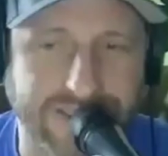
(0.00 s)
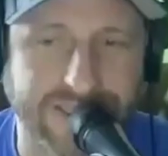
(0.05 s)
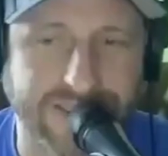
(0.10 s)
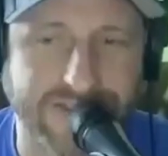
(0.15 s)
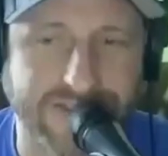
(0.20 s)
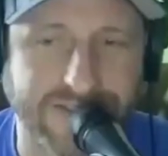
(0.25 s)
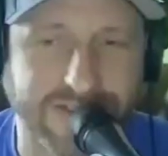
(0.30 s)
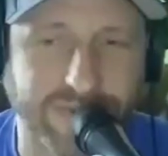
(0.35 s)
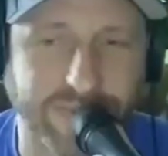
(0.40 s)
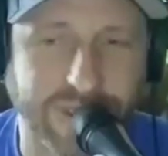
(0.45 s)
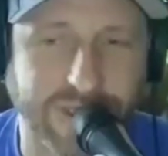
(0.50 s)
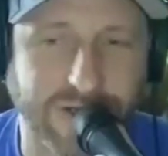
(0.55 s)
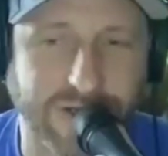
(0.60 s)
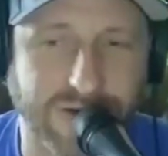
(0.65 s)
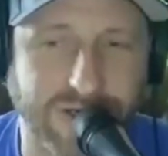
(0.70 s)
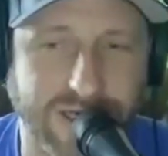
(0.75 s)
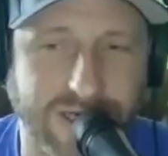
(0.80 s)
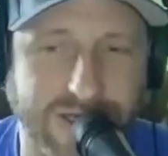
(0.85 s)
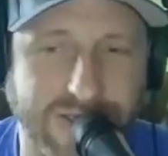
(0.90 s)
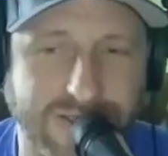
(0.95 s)
that's going to be
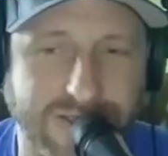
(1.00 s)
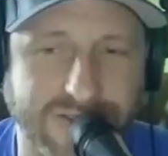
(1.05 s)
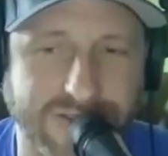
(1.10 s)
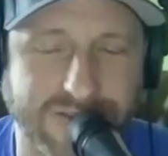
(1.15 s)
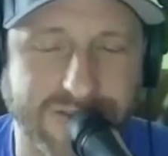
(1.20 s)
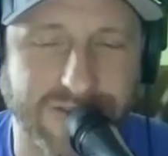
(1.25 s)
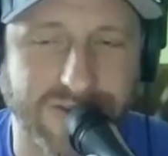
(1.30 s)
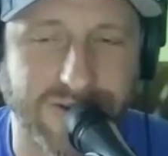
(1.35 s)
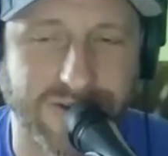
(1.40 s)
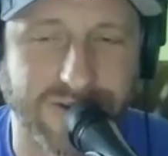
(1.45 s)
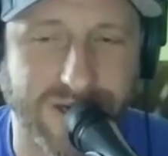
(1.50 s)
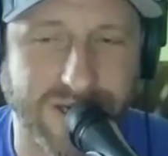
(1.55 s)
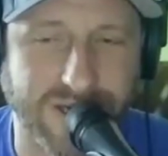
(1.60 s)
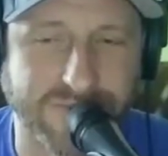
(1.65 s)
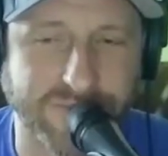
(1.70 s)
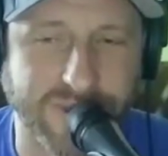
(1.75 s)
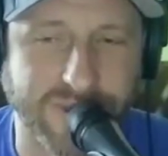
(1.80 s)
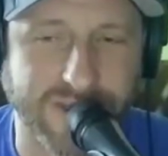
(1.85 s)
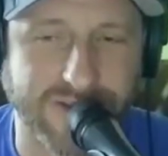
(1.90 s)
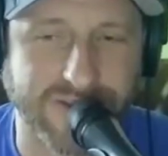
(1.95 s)
our
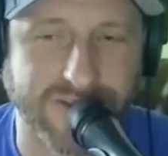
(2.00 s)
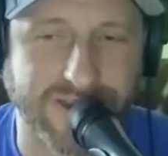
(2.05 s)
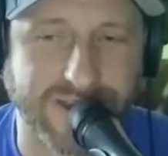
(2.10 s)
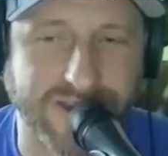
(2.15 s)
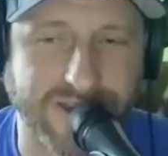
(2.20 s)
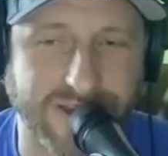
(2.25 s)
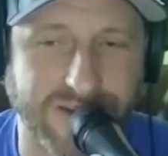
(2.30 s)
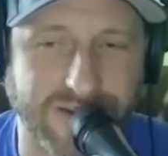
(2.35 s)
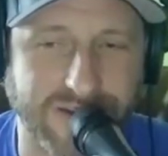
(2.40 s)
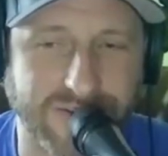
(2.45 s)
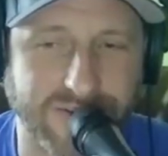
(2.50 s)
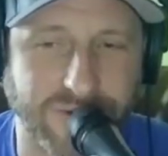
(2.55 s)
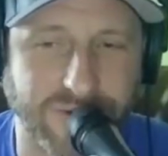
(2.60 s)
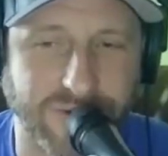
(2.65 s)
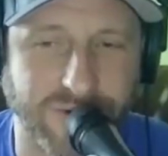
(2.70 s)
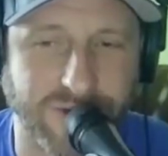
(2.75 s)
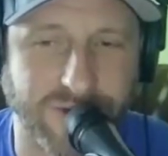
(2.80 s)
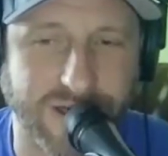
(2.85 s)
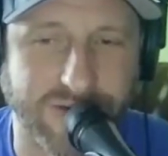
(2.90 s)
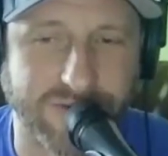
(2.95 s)
next big thing that
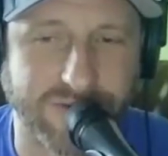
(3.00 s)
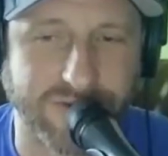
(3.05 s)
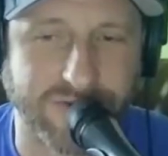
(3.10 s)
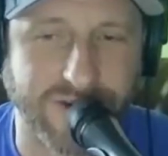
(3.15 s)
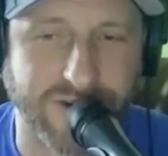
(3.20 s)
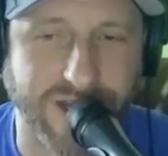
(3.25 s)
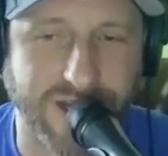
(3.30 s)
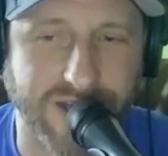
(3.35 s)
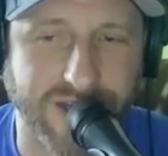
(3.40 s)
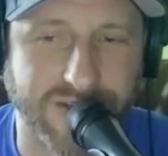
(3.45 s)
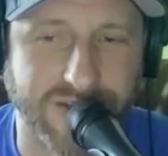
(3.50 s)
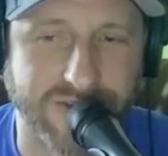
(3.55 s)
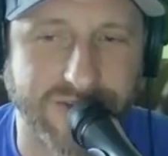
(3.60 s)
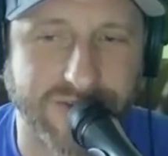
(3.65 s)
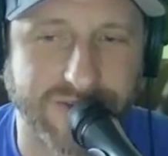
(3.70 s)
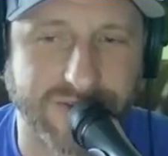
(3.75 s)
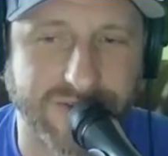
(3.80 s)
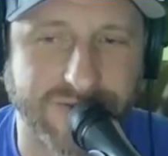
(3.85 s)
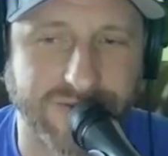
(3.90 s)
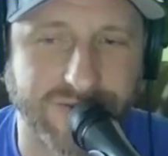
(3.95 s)
we're going to have to fight
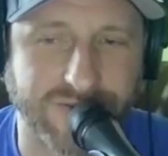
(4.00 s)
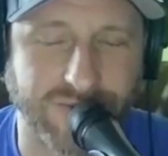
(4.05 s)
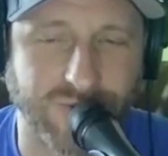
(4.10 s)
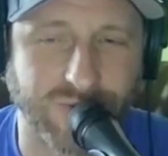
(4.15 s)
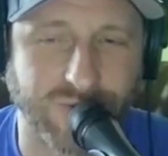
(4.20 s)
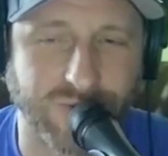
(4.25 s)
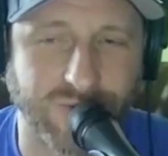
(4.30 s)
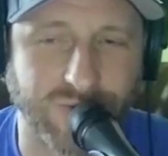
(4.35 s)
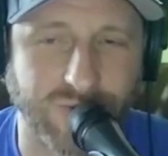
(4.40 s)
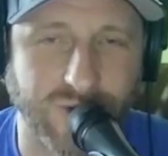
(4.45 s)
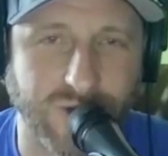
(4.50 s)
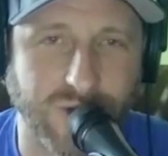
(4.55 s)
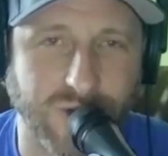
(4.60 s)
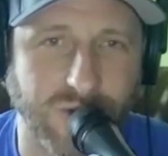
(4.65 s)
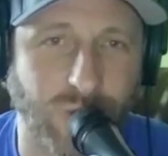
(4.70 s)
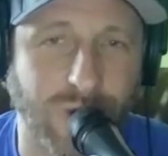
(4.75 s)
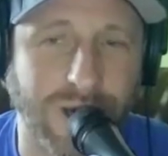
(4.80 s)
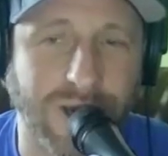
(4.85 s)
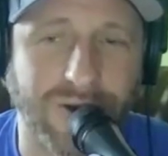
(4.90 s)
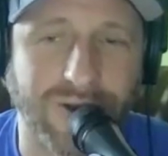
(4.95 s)
is
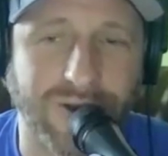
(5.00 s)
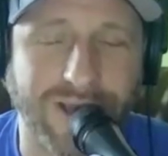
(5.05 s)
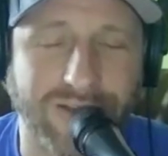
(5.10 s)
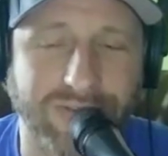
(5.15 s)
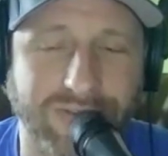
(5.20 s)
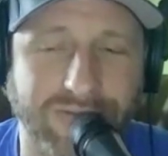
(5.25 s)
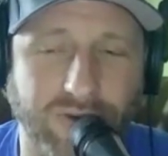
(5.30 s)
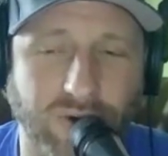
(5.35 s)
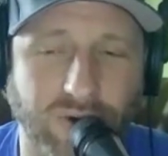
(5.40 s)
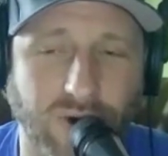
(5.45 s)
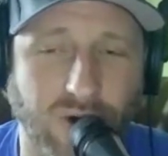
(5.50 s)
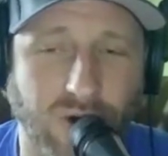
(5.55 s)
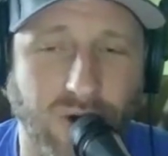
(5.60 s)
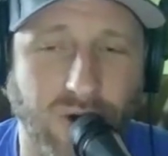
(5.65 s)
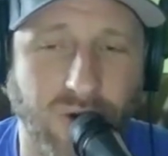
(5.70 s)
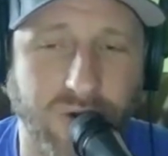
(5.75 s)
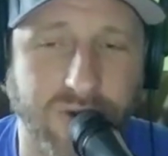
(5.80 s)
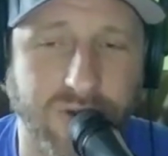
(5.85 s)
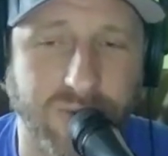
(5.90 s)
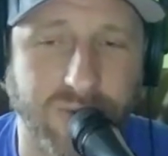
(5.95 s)
Wildlife for
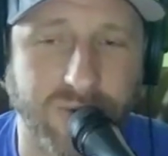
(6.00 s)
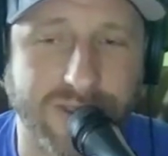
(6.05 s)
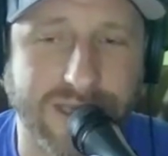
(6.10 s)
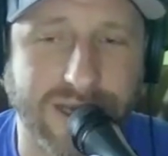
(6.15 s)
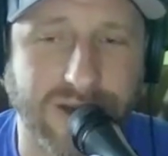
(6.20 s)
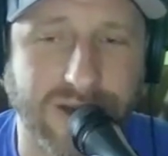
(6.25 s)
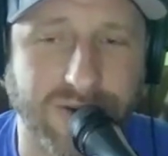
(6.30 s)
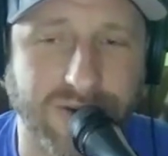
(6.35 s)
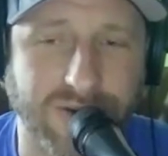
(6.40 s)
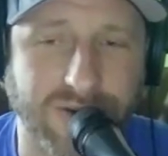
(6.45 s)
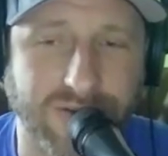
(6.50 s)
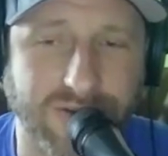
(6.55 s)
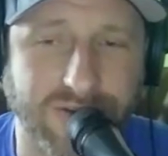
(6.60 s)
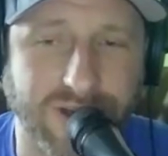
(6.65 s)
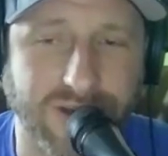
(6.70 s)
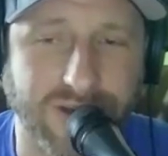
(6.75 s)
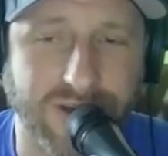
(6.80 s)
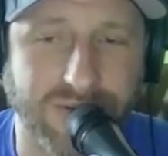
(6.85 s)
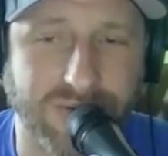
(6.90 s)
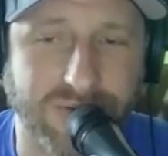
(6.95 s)
All, and the mentality of
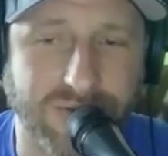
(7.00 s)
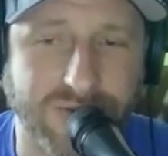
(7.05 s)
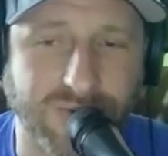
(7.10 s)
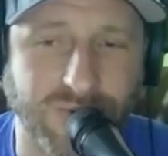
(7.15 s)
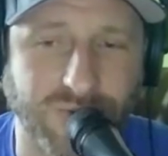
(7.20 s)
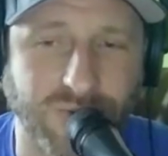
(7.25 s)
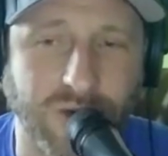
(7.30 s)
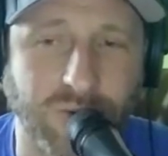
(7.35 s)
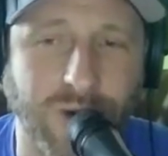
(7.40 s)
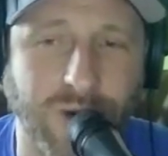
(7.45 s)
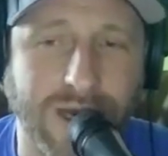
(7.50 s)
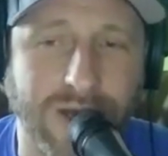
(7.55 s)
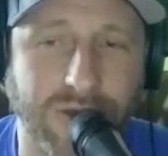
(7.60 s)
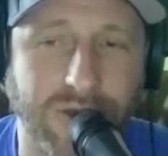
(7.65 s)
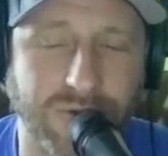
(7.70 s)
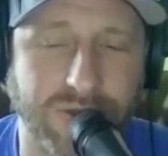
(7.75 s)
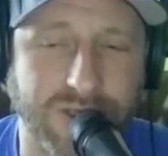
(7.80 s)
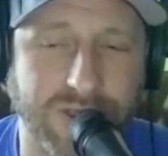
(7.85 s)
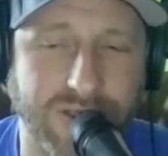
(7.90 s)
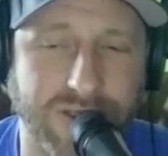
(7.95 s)
just
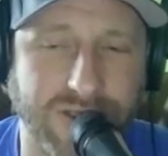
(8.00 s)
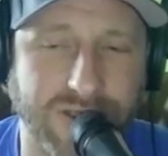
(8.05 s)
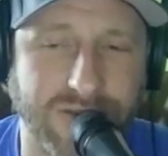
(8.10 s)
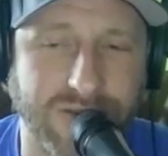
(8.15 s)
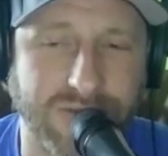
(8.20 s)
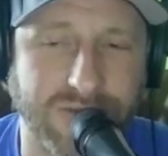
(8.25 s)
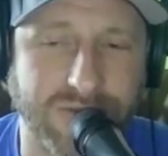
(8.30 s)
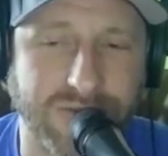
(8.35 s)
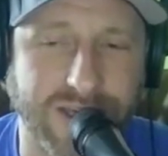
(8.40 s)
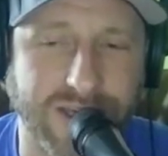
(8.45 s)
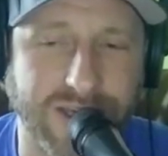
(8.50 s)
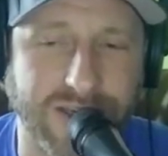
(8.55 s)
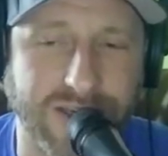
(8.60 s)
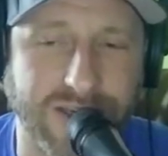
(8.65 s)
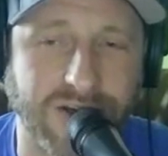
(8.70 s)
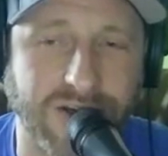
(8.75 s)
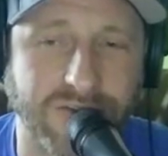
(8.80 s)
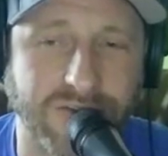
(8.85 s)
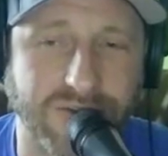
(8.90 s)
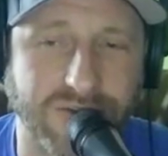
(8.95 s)
rewilding and taking
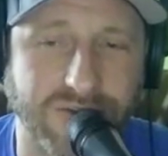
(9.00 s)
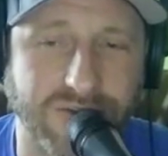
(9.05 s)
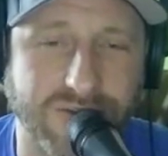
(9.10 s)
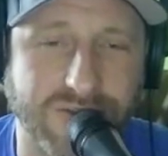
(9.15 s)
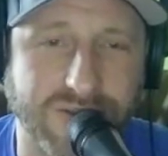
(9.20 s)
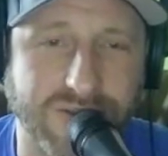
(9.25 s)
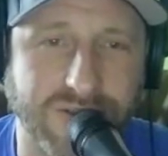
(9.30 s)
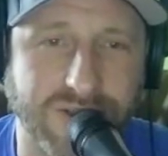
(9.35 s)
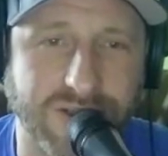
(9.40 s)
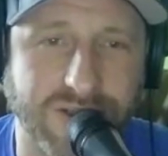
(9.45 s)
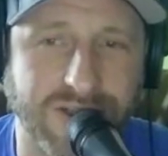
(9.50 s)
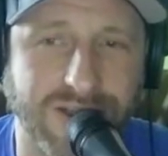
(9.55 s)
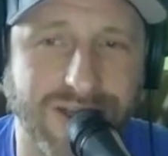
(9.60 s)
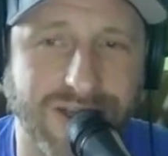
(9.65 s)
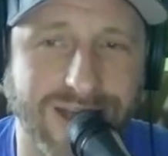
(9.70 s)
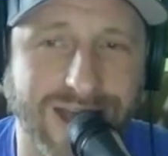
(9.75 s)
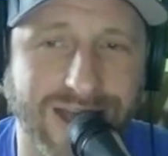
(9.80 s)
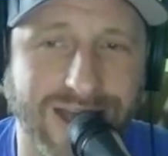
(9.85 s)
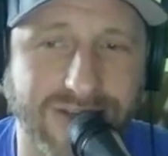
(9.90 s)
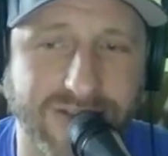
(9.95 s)
hunters
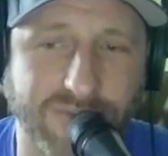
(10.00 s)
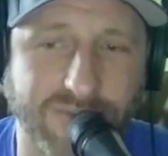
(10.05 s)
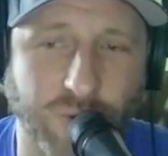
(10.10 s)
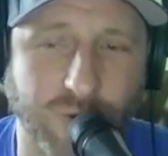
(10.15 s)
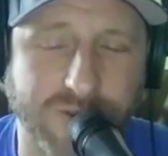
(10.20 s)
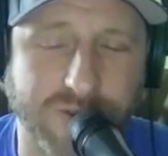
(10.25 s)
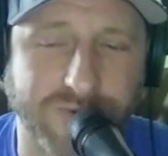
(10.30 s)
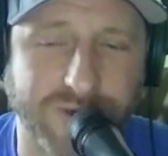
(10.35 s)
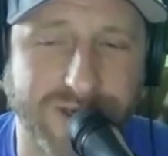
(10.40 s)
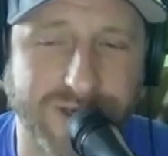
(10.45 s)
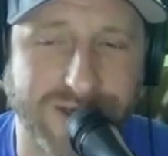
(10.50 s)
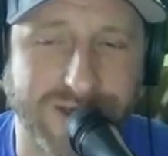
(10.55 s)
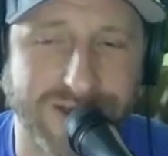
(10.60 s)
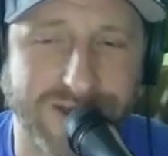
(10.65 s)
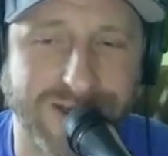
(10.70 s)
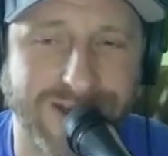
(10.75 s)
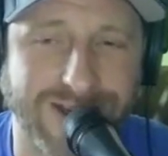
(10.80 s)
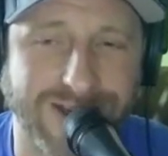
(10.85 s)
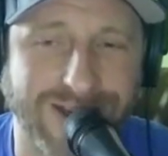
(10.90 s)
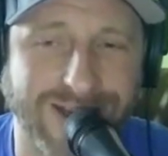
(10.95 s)
and sportsmen
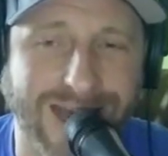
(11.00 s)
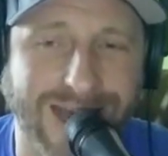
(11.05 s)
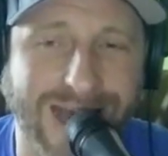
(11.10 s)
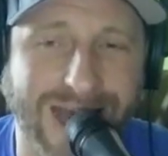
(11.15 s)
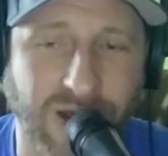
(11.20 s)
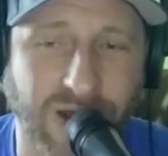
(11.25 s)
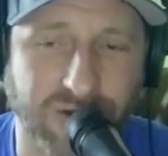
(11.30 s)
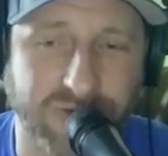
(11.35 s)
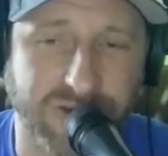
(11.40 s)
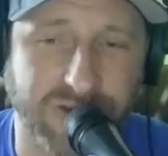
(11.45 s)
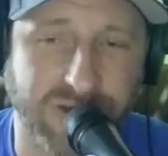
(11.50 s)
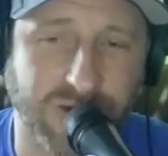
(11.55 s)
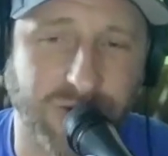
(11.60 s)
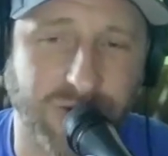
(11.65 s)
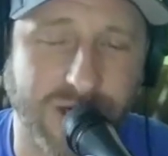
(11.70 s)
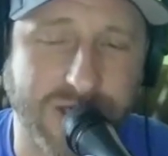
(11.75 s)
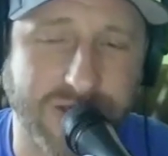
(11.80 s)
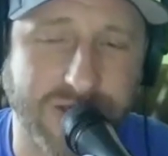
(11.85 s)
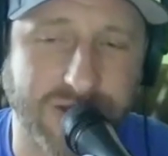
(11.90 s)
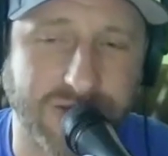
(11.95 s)
out of the
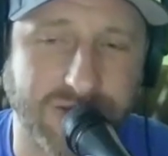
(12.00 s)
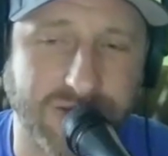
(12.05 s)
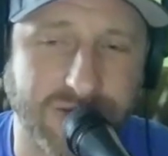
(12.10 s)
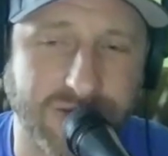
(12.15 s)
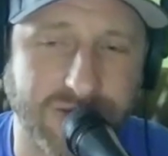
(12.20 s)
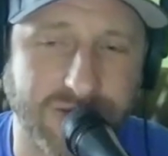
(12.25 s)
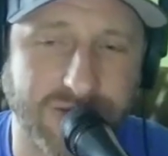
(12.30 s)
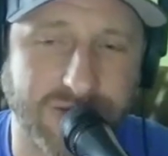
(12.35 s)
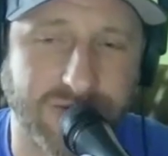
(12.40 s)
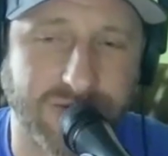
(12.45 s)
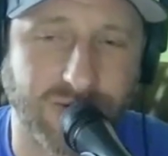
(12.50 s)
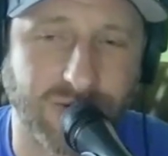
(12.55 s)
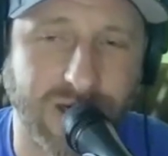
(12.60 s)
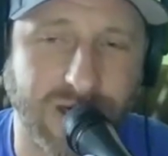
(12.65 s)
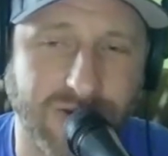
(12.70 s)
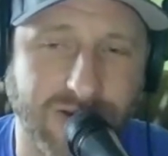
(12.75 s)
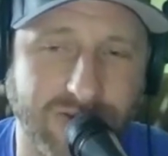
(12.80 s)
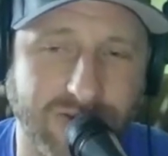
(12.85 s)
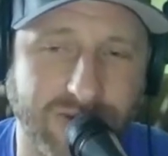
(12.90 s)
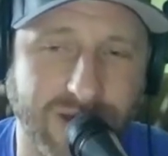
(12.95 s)
equation from
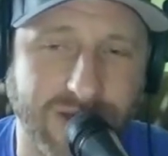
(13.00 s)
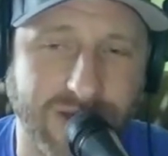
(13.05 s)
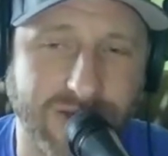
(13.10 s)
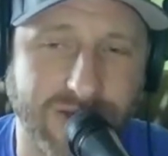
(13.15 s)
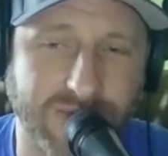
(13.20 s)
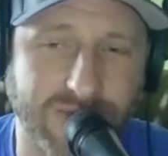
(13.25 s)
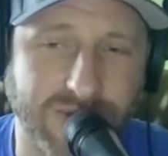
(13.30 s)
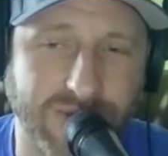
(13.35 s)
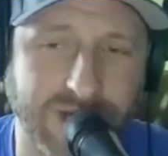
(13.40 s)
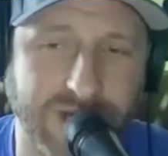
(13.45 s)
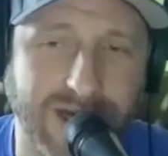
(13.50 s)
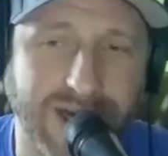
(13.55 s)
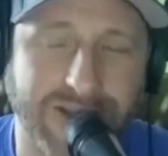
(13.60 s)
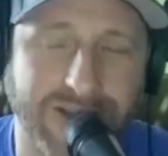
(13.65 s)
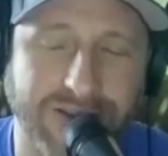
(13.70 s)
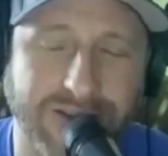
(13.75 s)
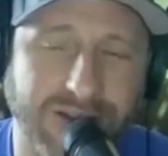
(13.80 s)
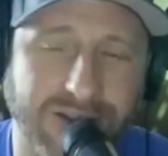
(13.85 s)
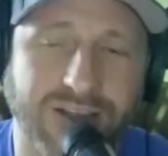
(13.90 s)
wildlife management. And I